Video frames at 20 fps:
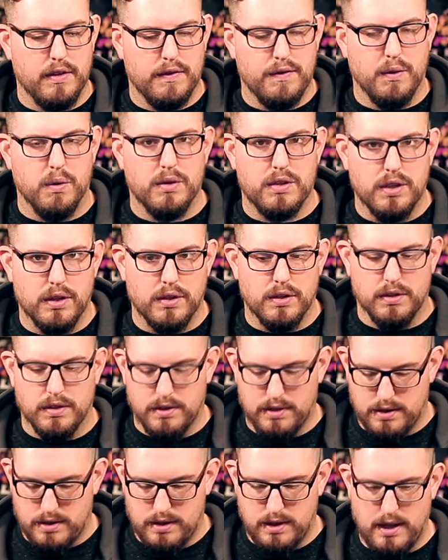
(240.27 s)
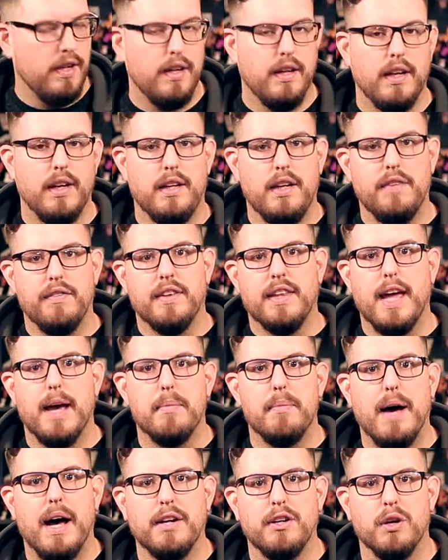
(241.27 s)
four turtles. And even that
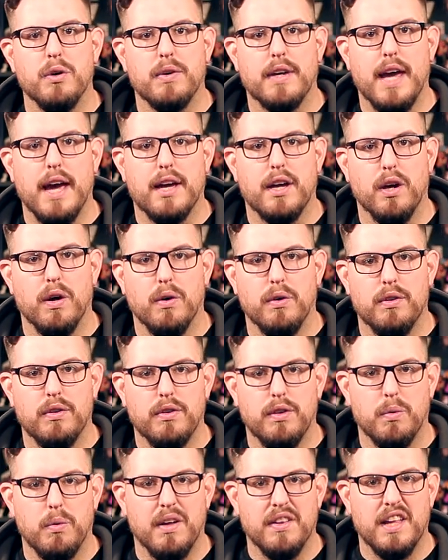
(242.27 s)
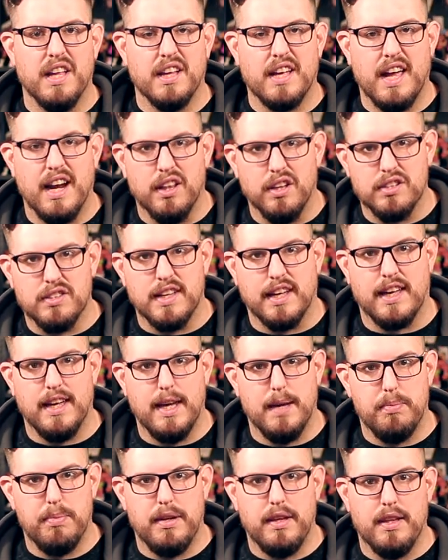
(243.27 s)
Mondo Gecko, the one that kind of looks like a
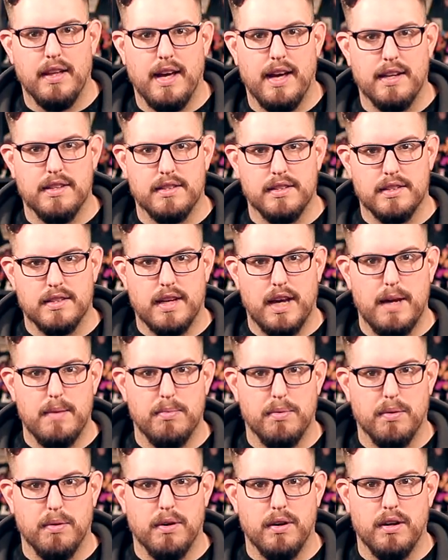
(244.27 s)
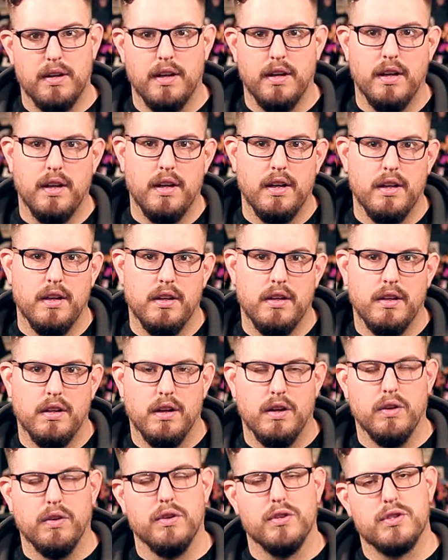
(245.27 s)
hippie that has the skateboard
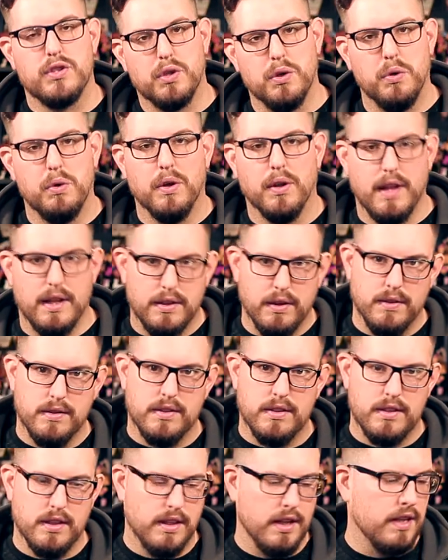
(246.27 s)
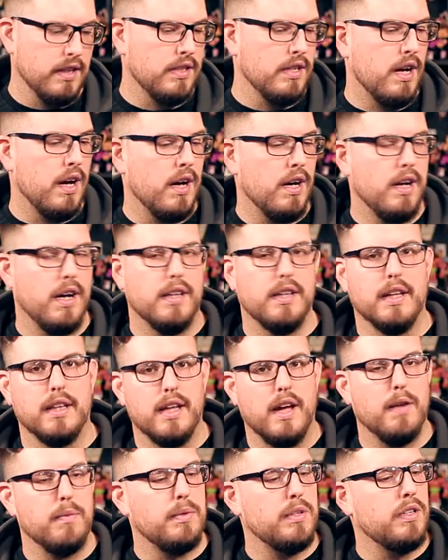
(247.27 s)
or the scooter that turns into the guitar, I think
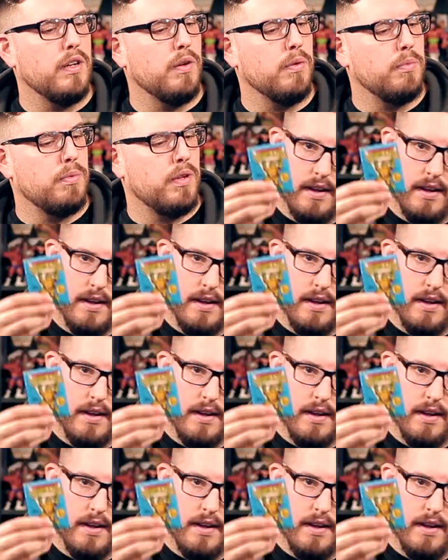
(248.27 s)
that'd be dope.